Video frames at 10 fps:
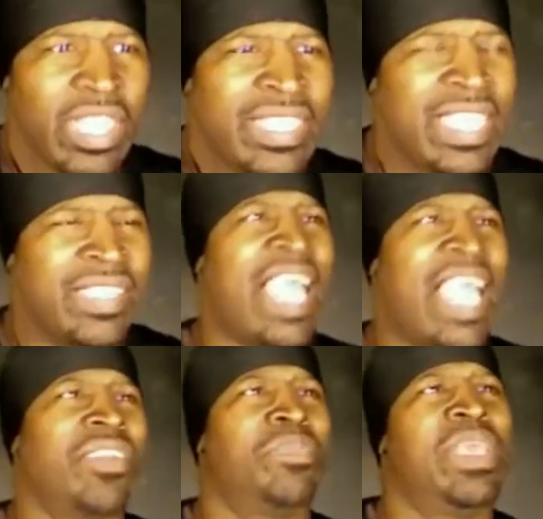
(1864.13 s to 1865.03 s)
Let's get
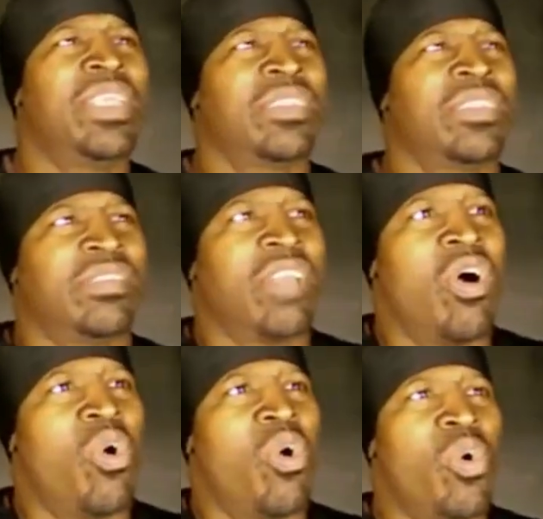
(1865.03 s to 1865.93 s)
down to business.
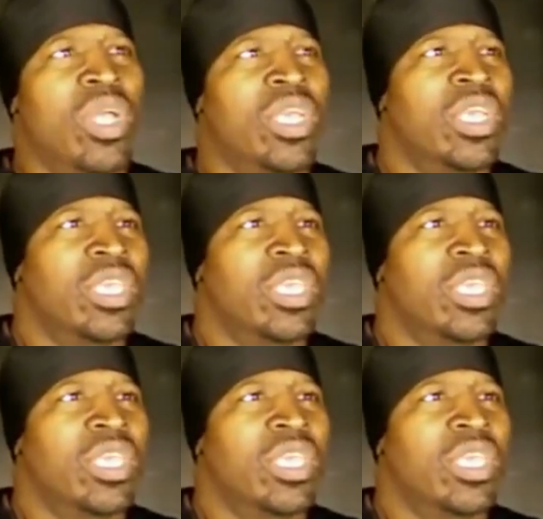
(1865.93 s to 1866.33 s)
So,